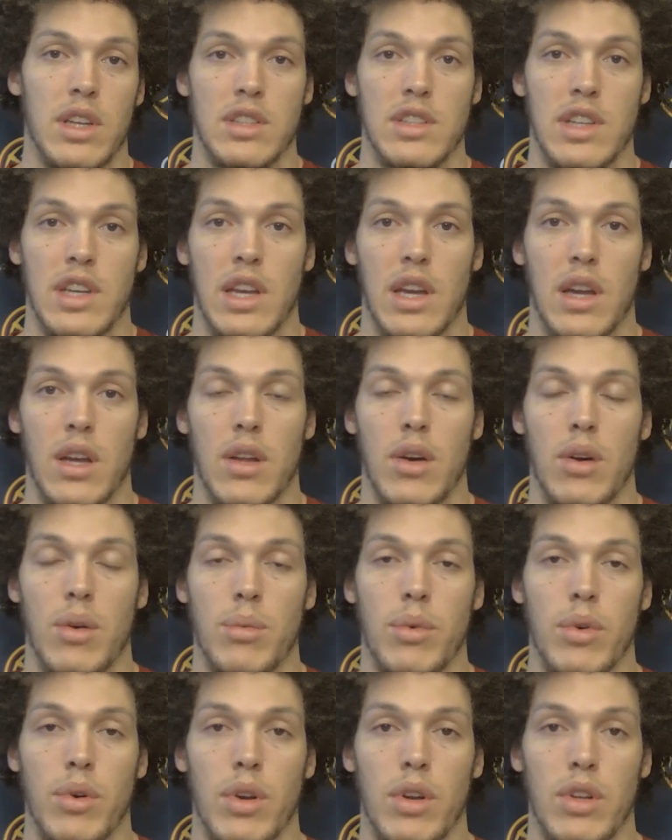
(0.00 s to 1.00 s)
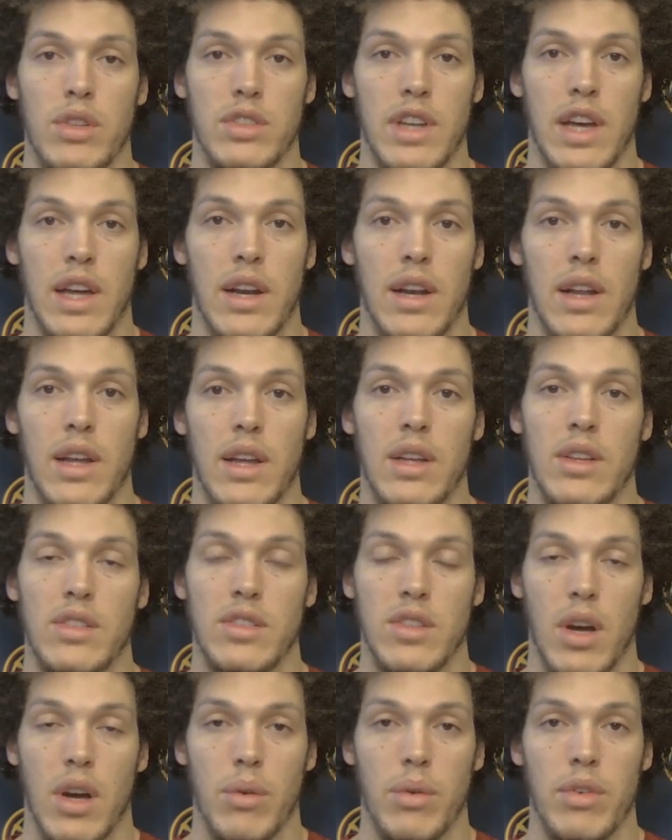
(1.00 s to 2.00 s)
Take care of home court on Saturday.
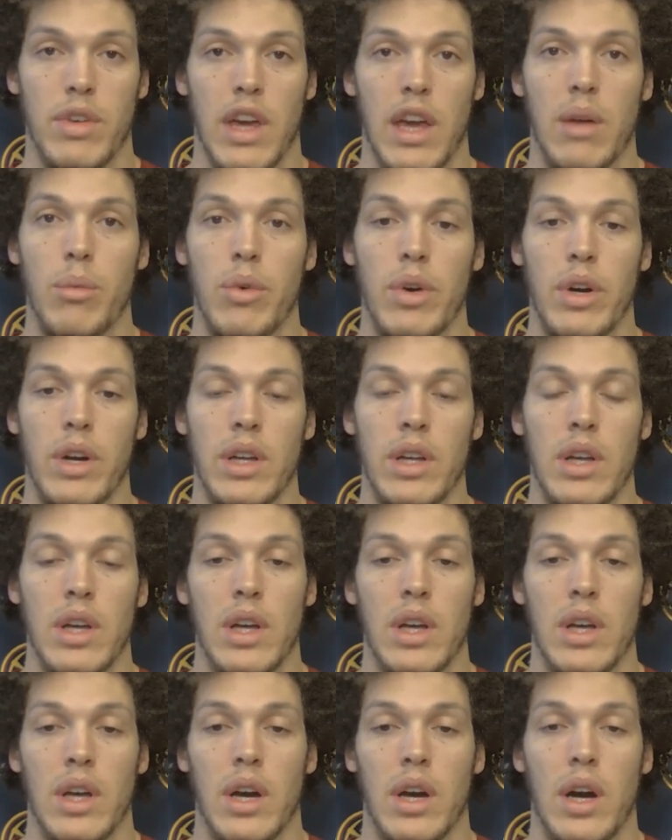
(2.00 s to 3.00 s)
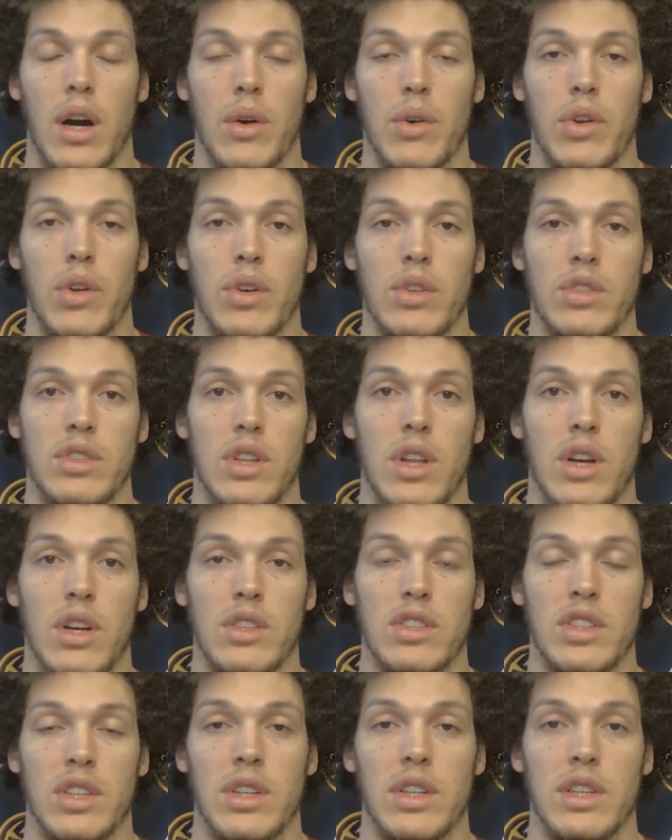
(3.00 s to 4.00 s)
Start with game one. Uh, we know it's a long
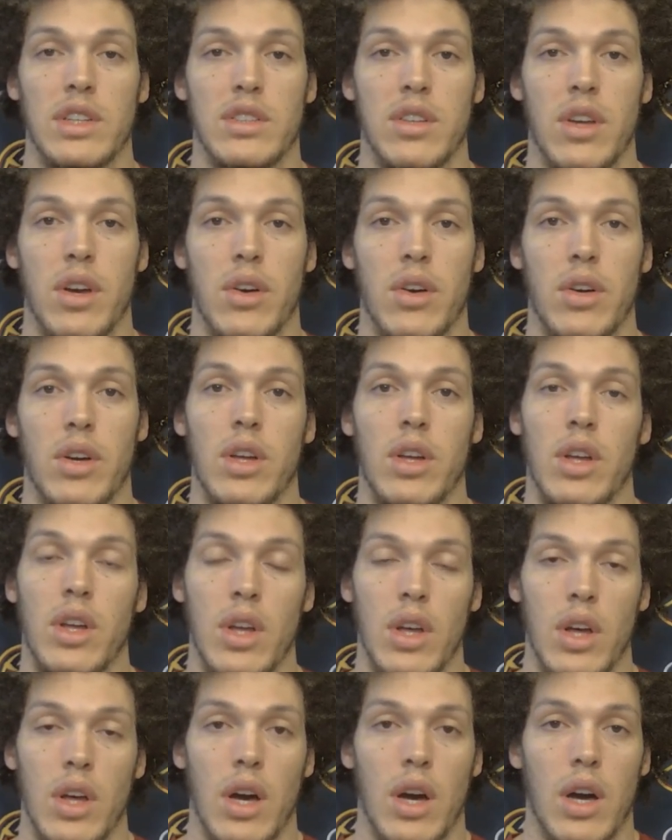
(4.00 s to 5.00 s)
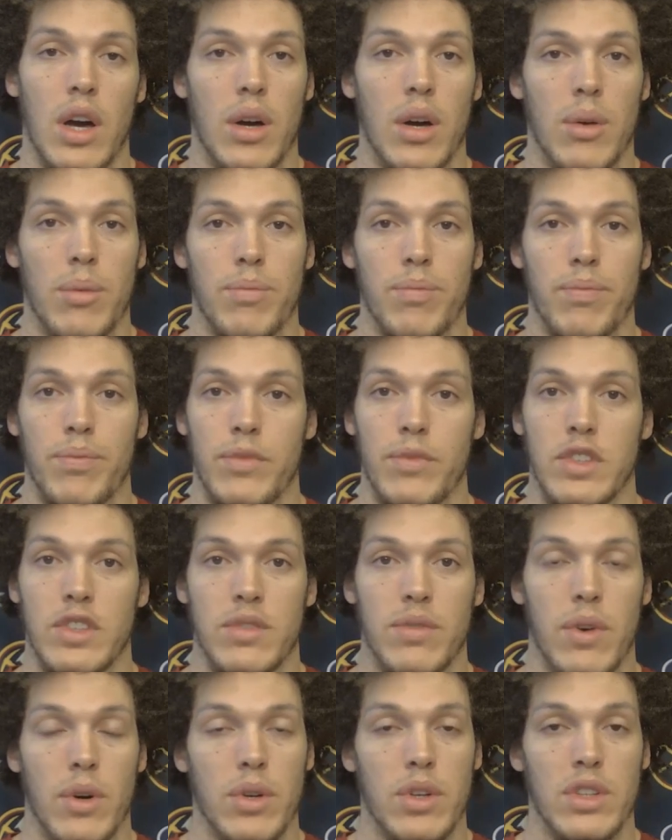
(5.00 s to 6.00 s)
series, so uh,
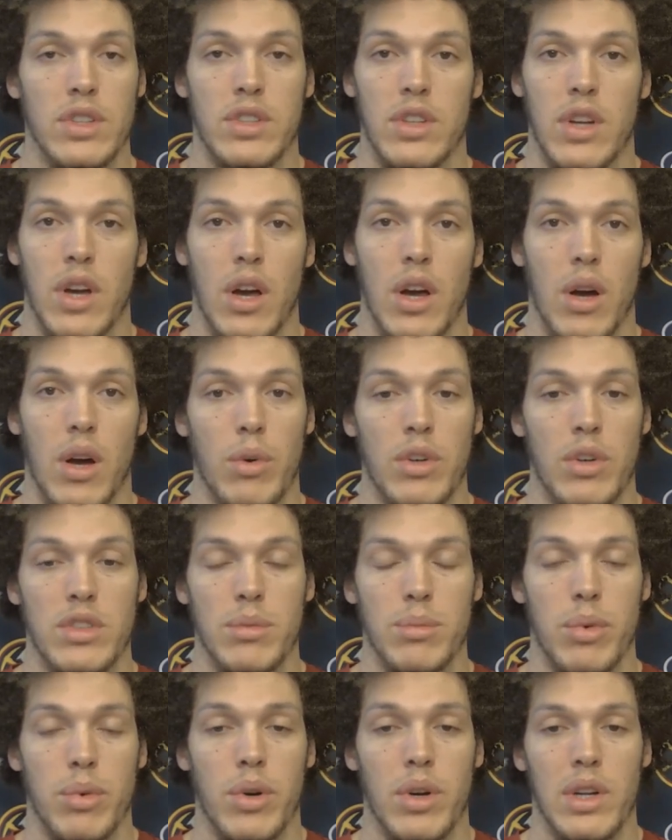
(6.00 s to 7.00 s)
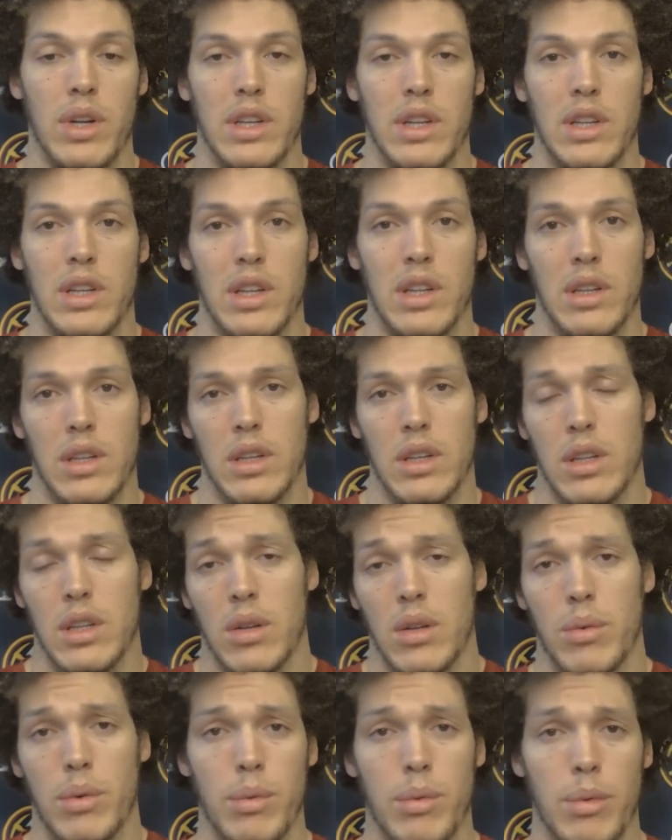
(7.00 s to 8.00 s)
just focus on what's important. And, you
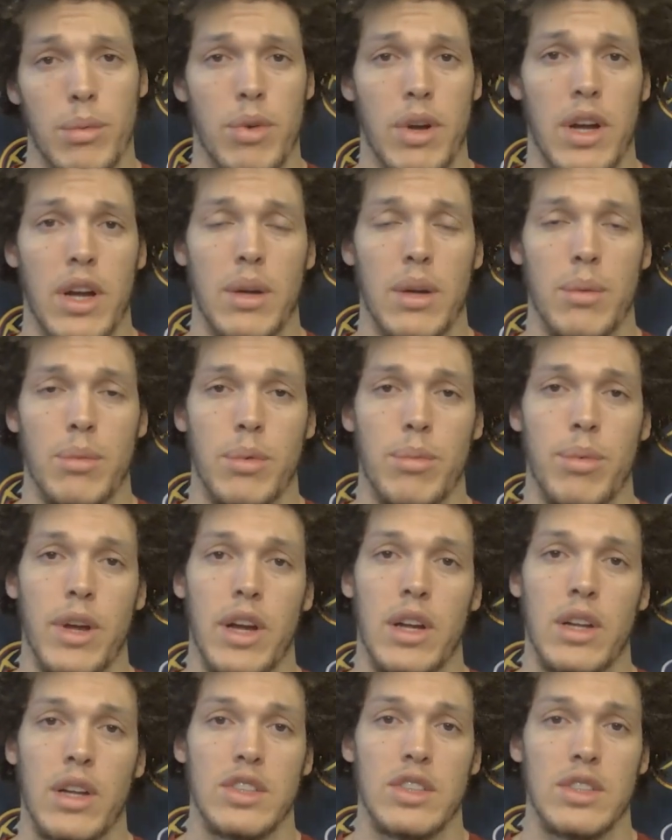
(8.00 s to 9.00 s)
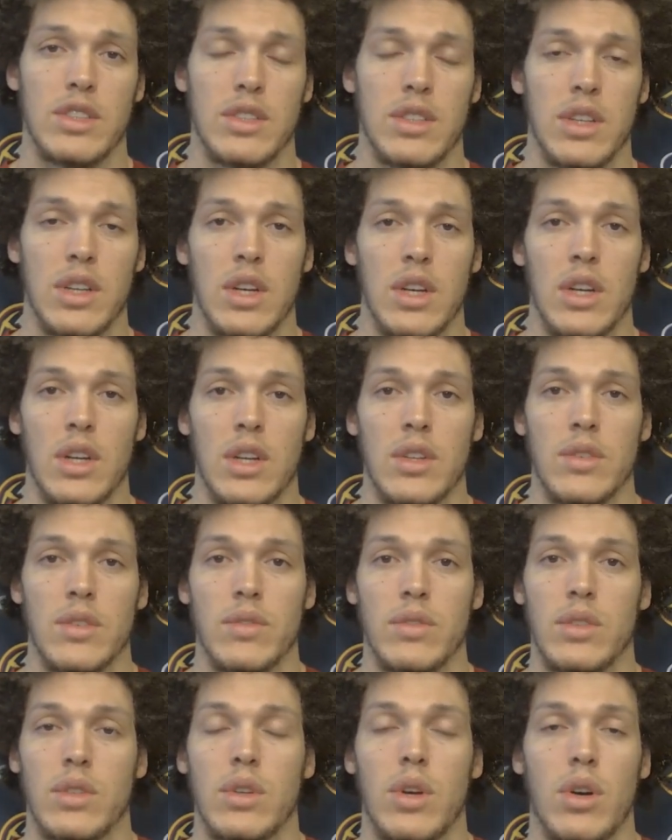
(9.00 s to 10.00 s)
know, we've been prepared, prepared just
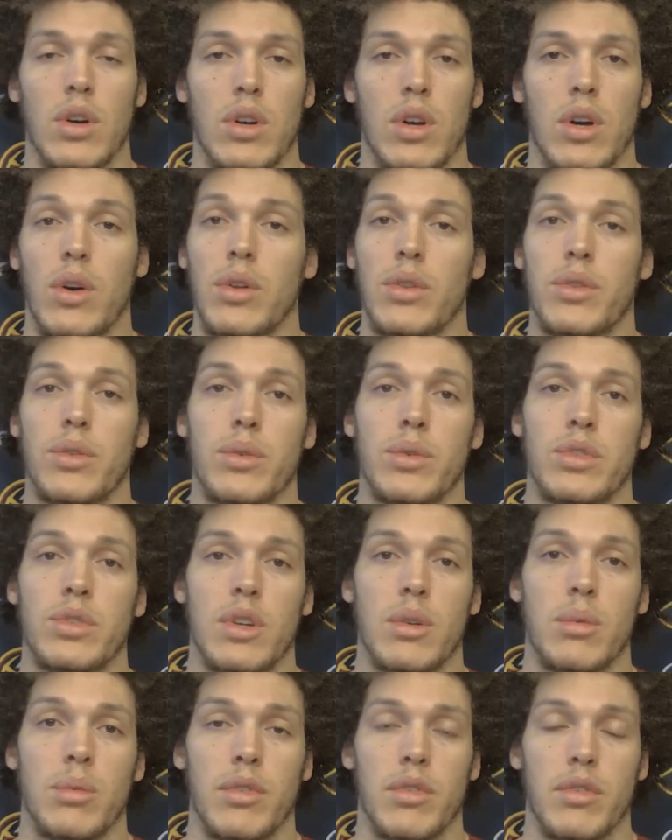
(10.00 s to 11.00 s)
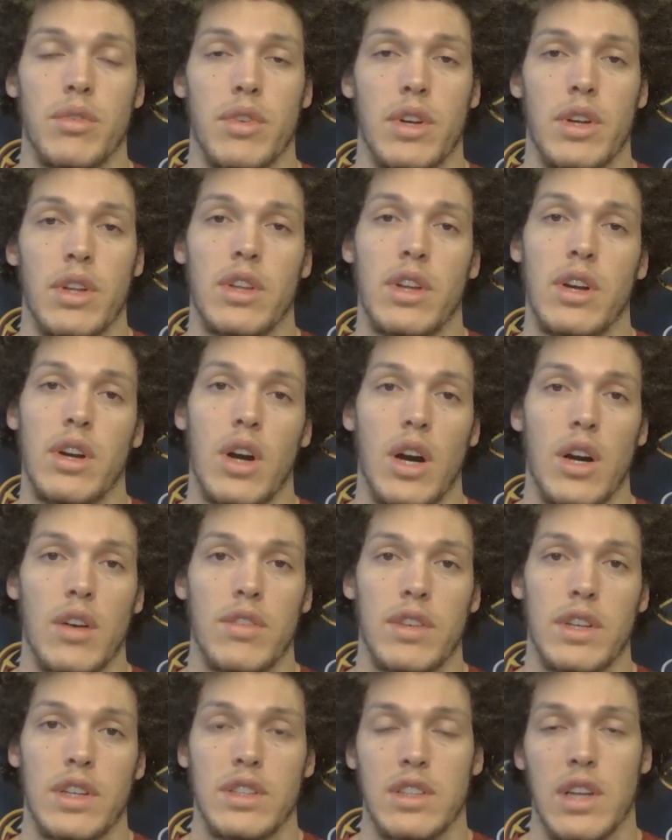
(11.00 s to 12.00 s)
you go, going through some of uh, their
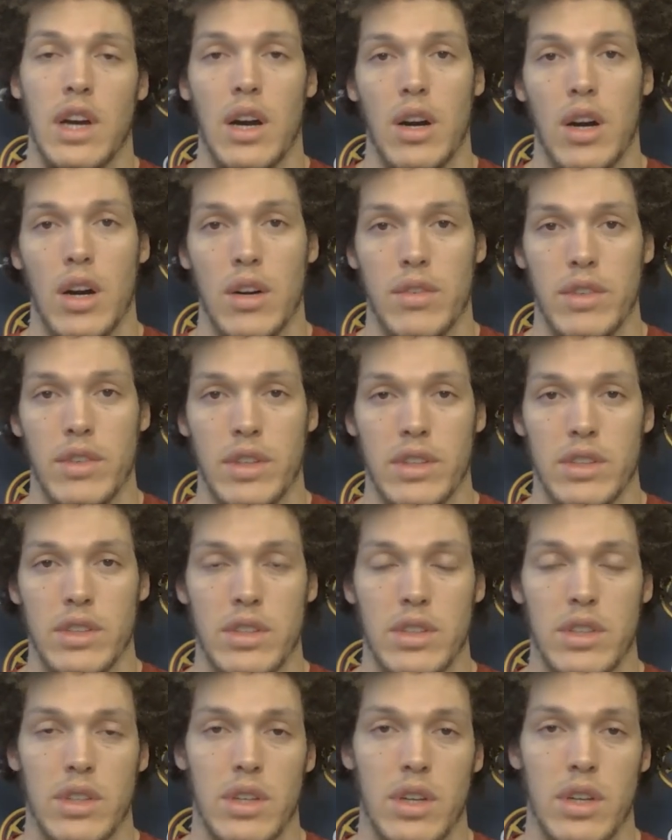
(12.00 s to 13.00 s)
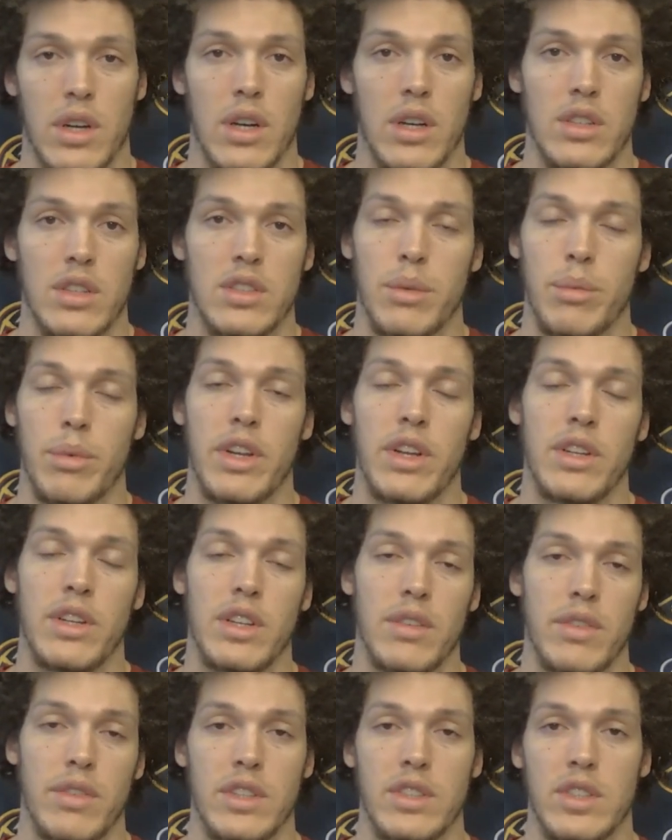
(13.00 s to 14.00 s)
offense, our offense, uh, some of their
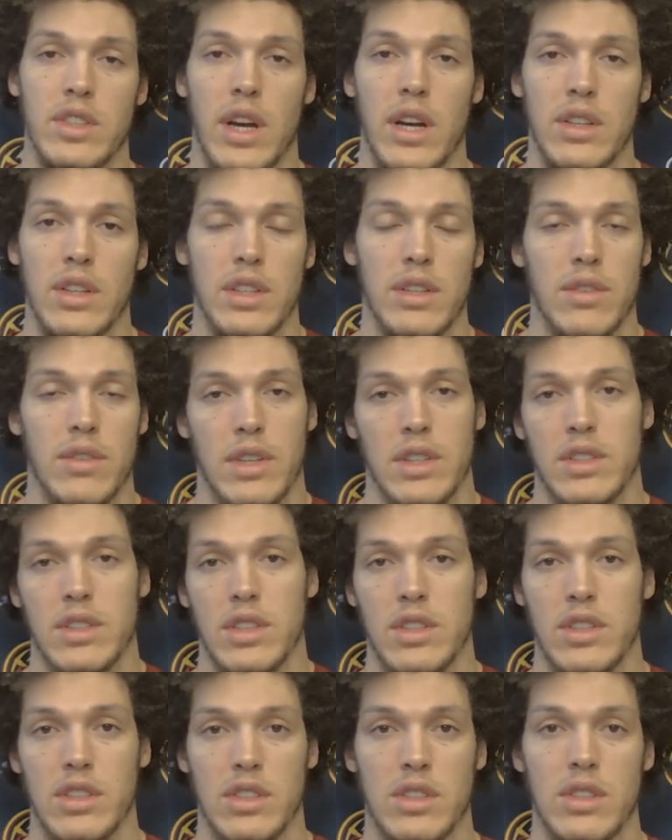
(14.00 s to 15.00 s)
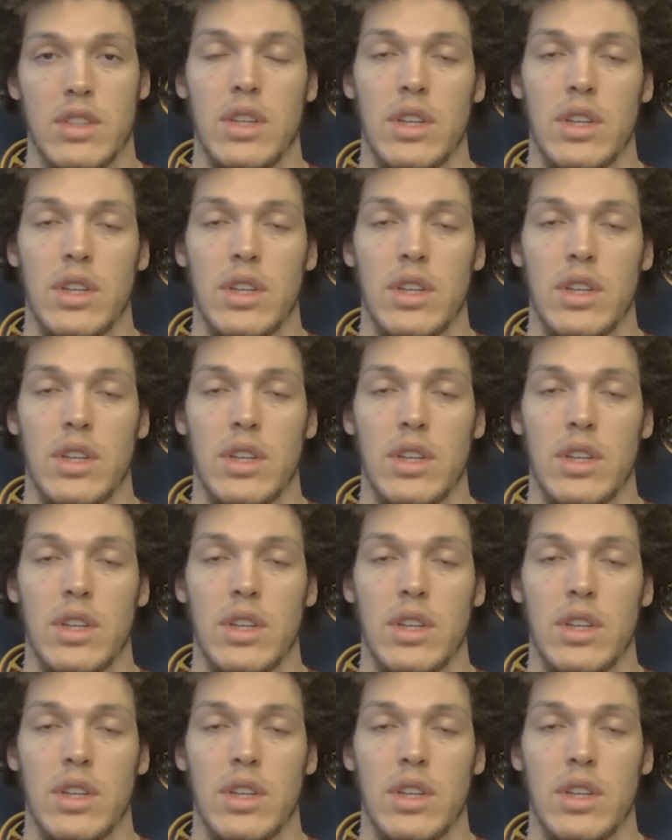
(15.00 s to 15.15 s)
defense, and our defense, and just